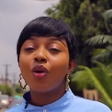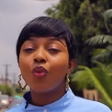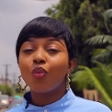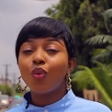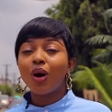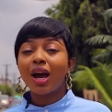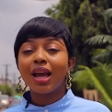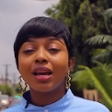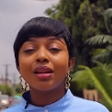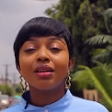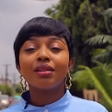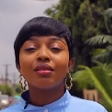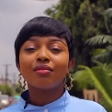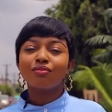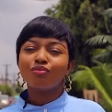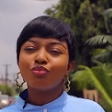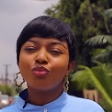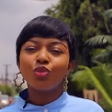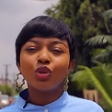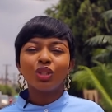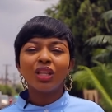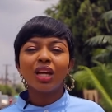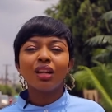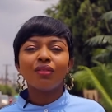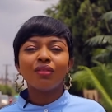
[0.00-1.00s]
why
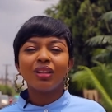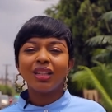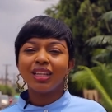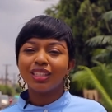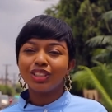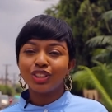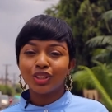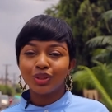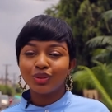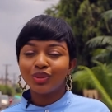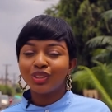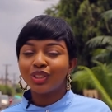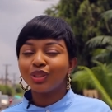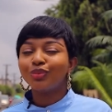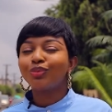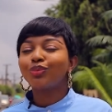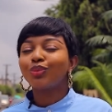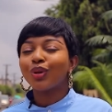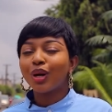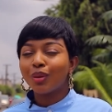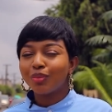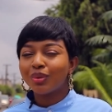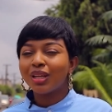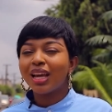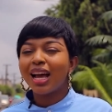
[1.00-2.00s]
modern relationships
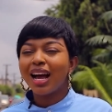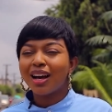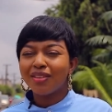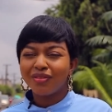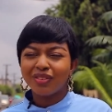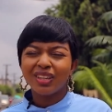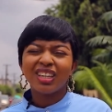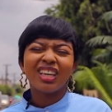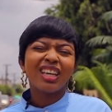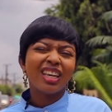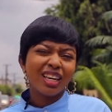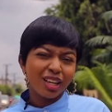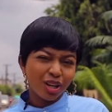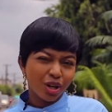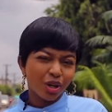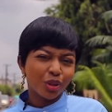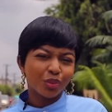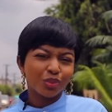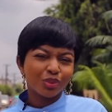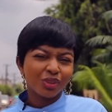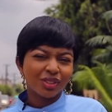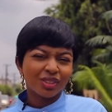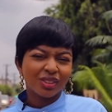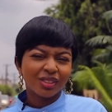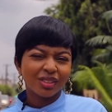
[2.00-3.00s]
probably have
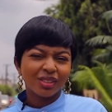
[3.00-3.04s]
hiccups.